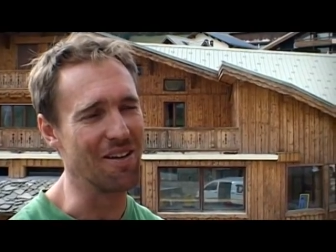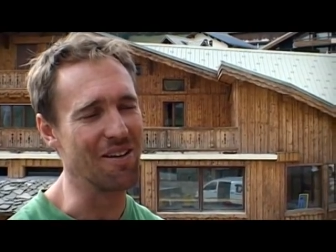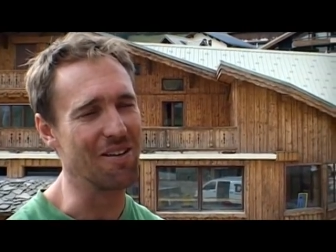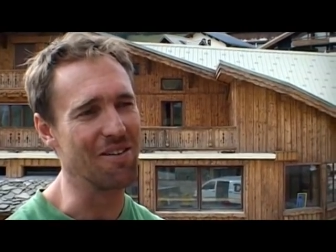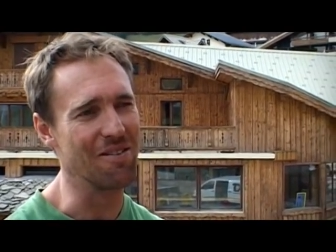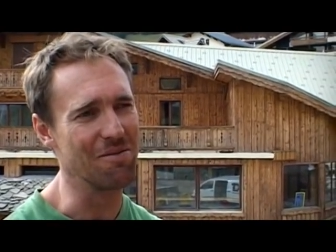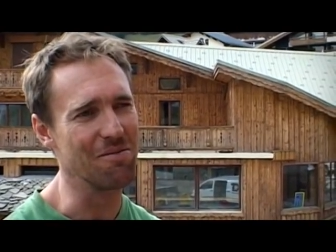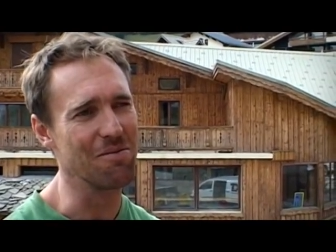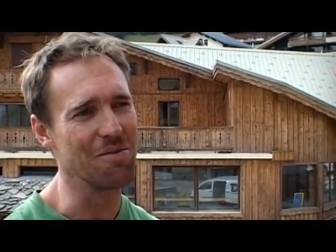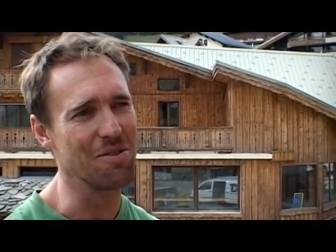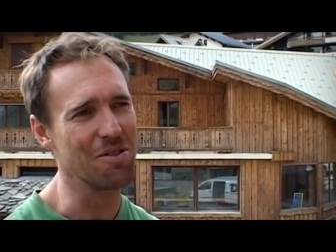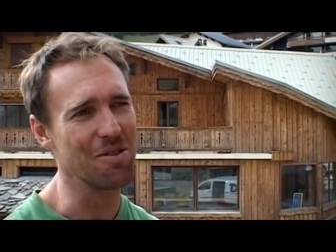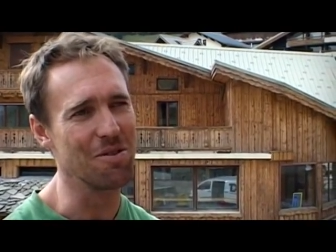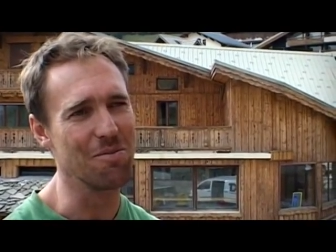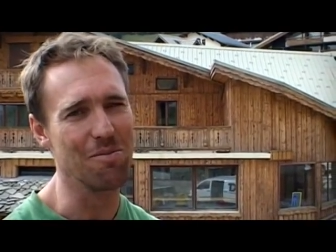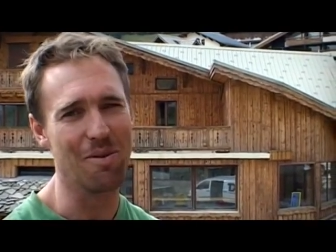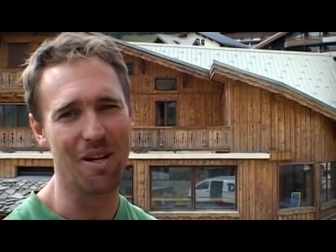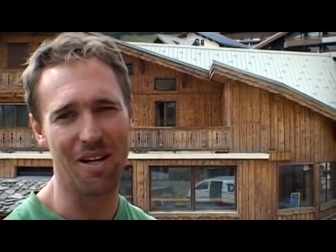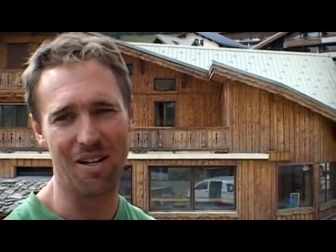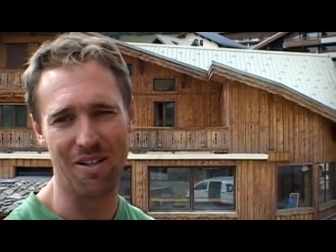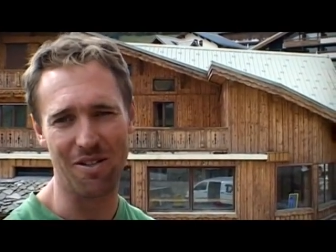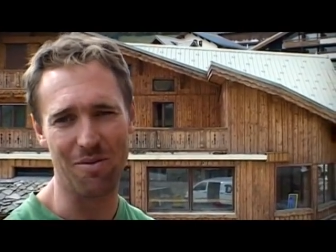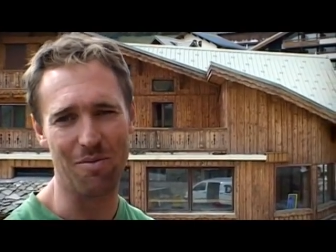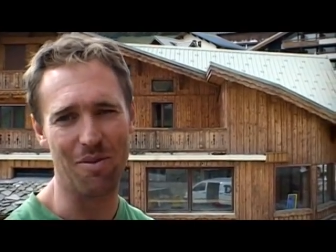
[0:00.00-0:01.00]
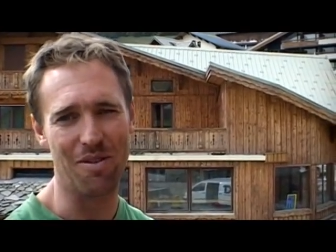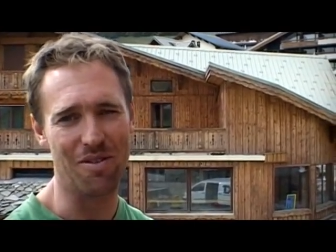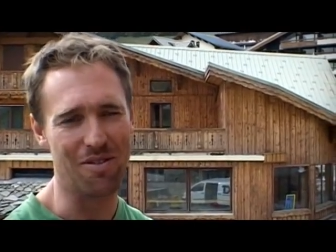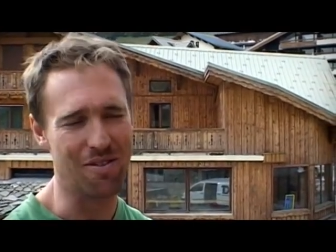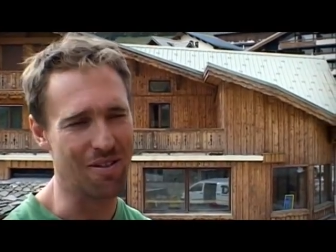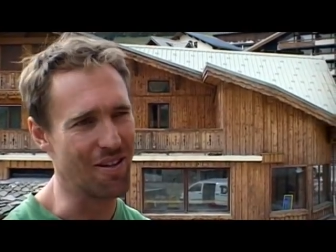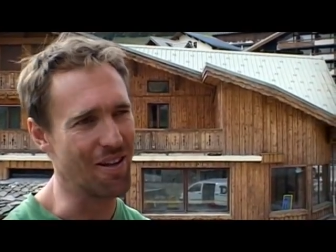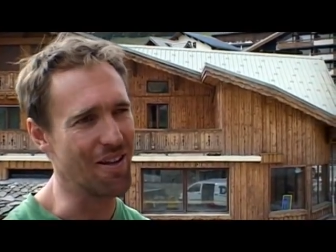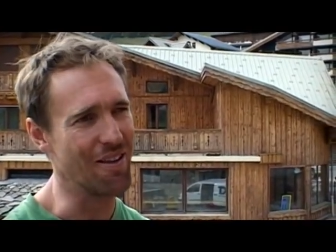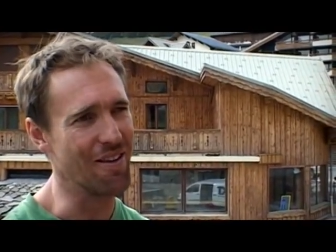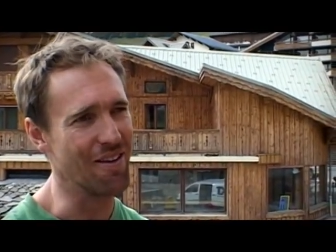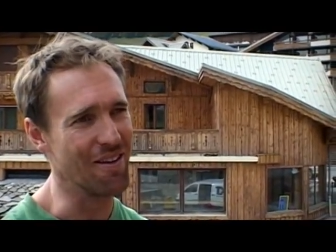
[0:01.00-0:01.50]
it should manage most of
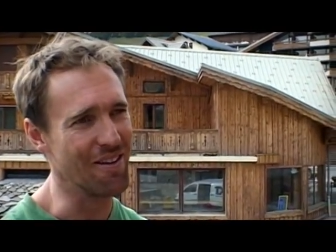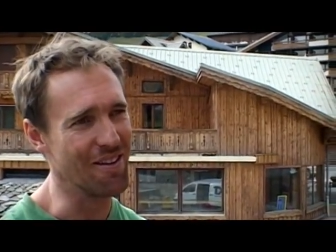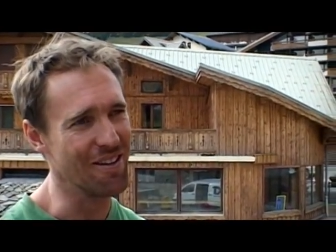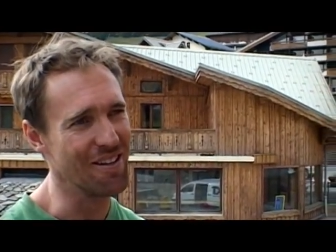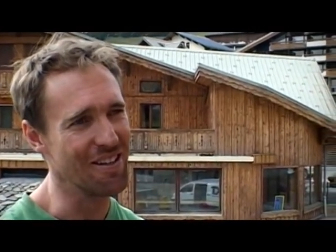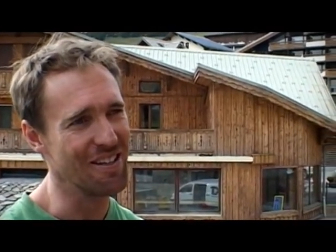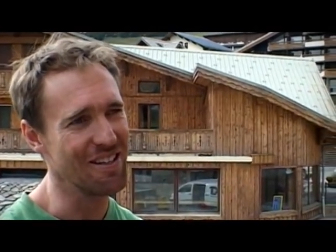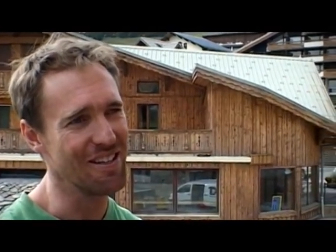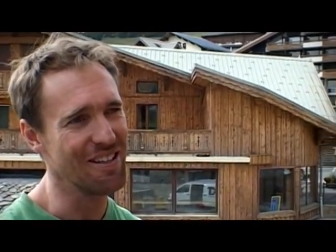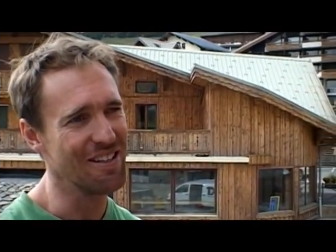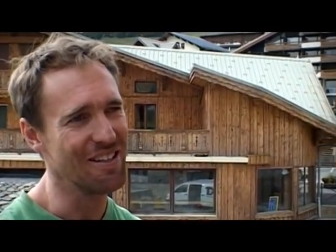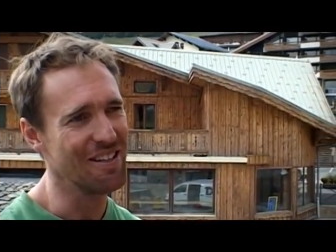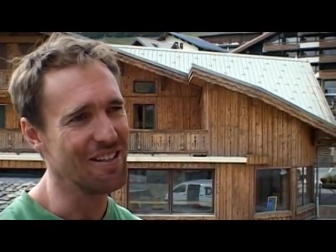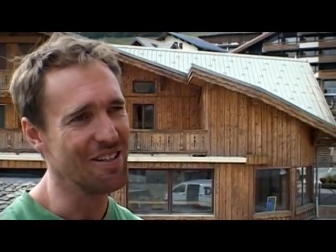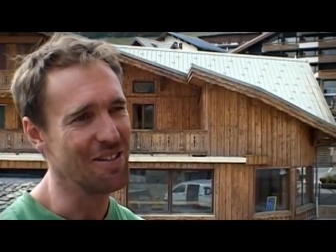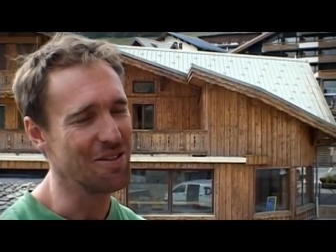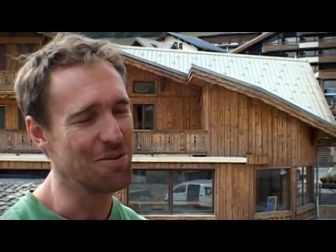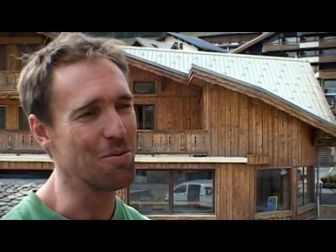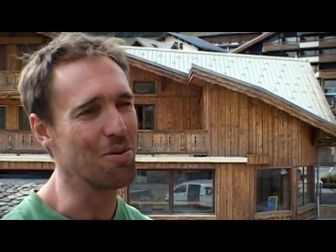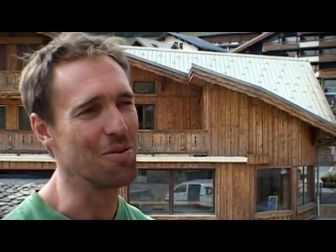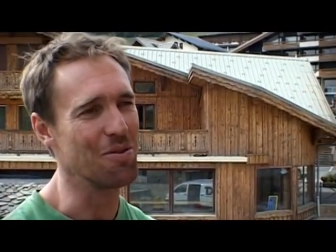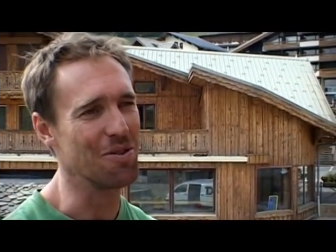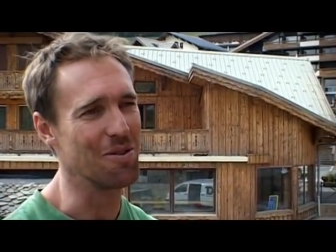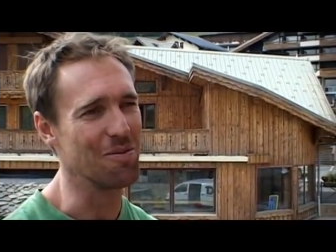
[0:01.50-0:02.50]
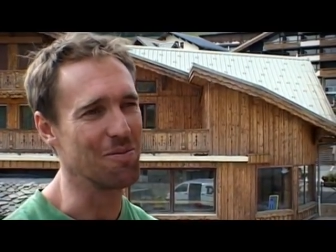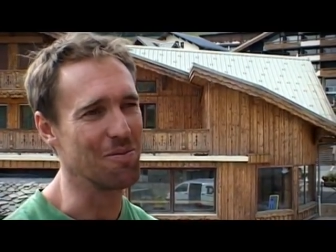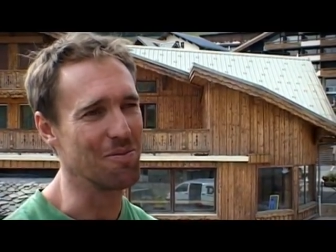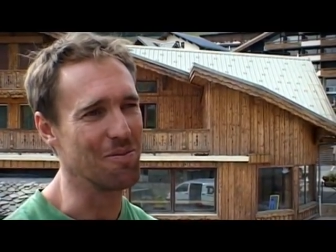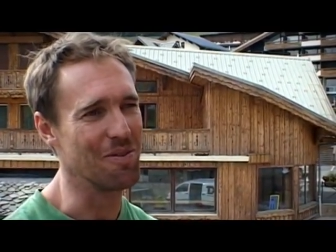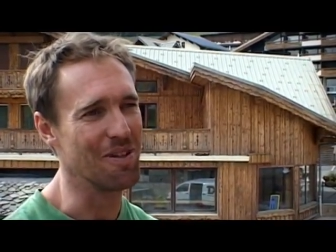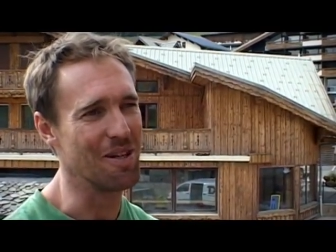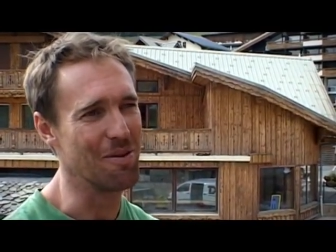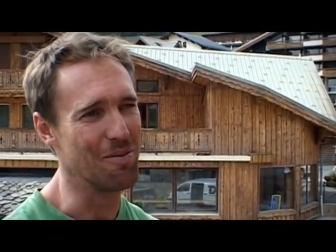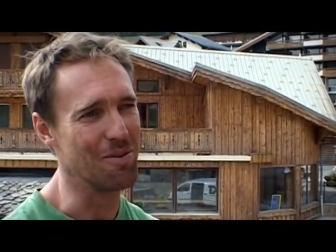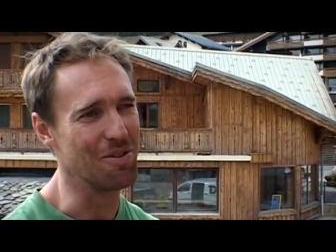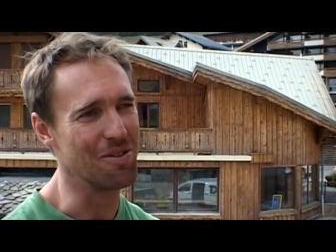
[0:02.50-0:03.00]
the other sports I'm
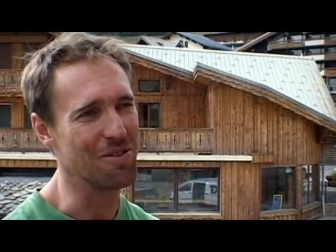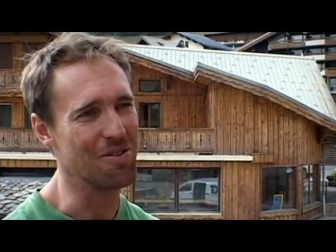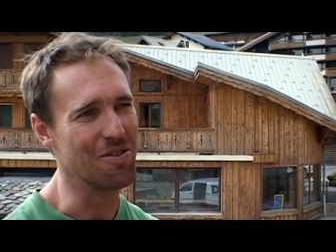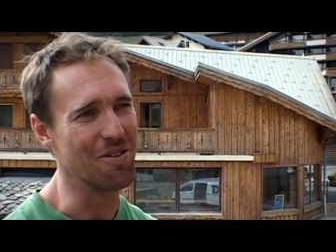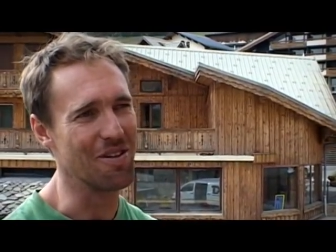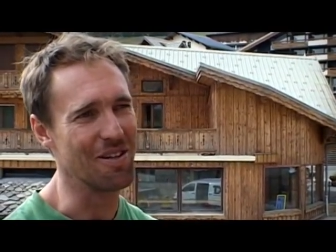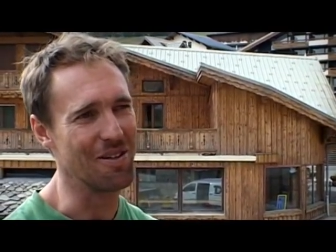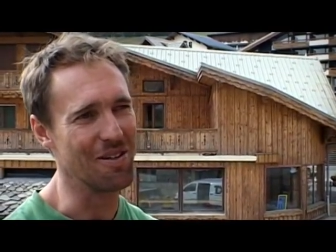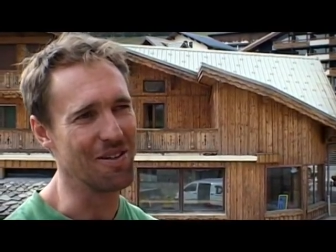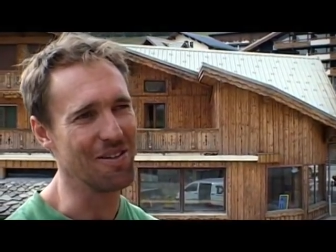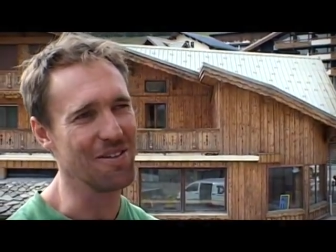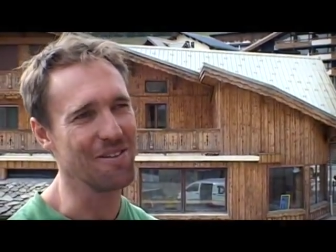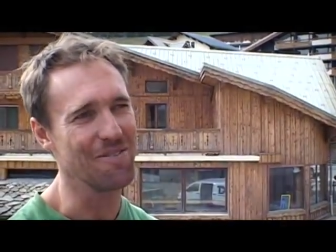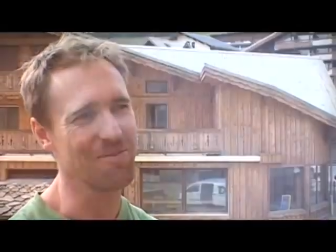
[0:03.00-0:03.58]
aiming to try.